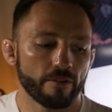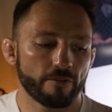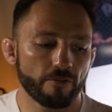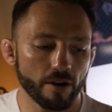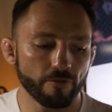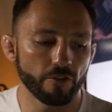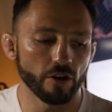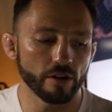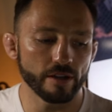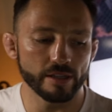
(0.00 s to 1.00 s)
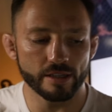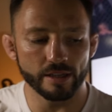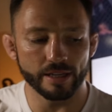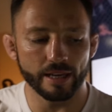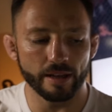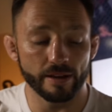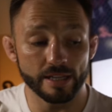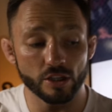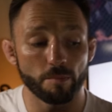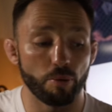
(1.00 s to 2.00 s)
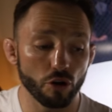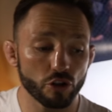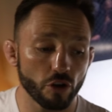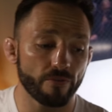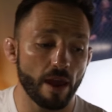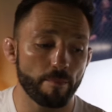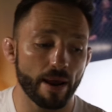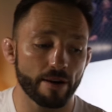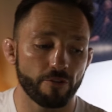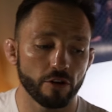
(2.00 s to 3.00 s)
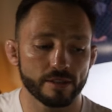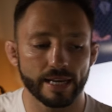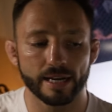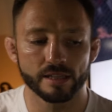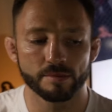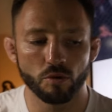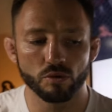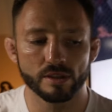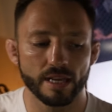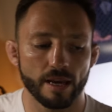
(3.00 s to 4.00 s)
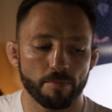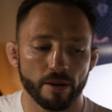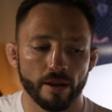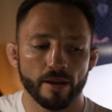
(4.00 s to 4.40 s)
Front foot is he's gonna push off that back foot, take a small step,